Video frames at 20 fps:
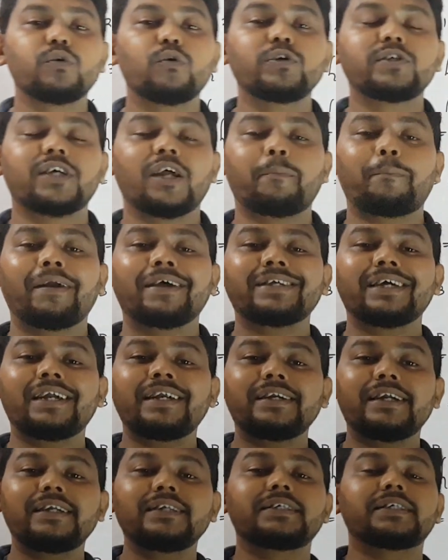which are present
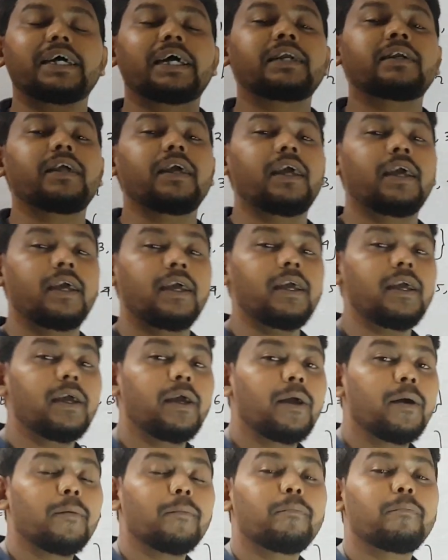in set A
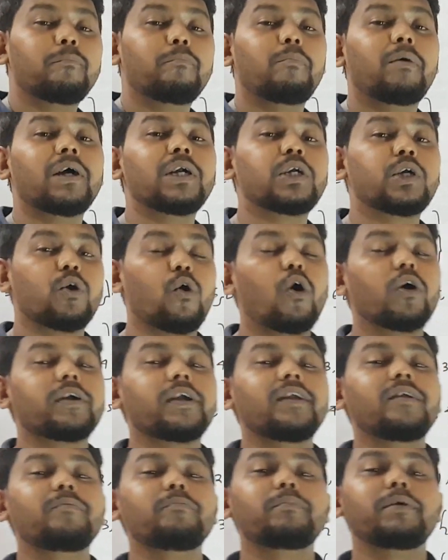but not
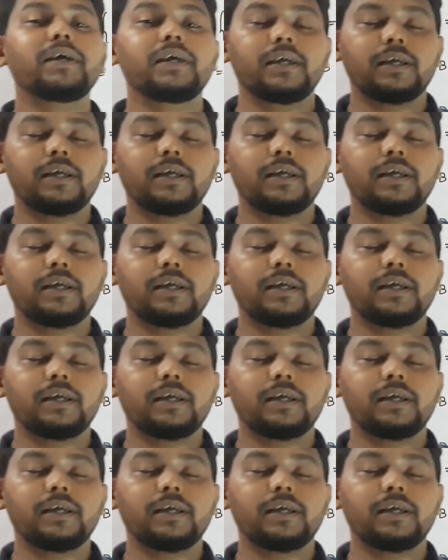in B.